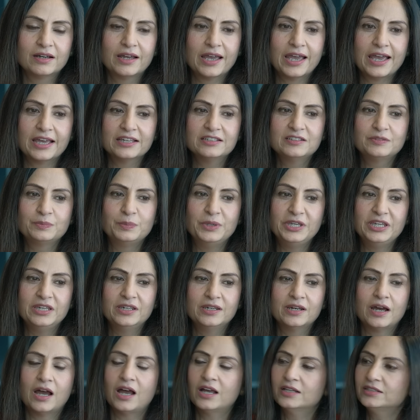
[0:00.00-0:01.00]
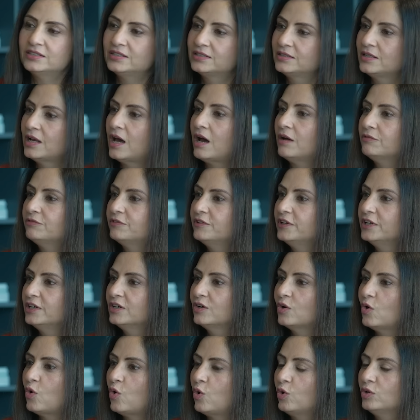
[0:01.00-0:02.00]
has been us
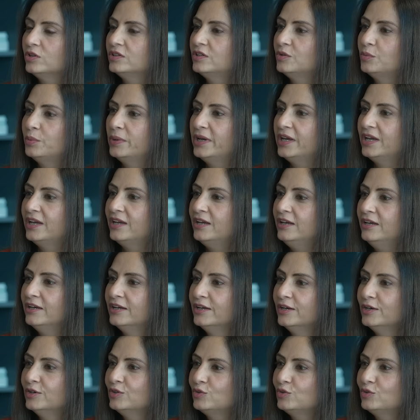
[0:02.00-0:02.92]
laughing all the way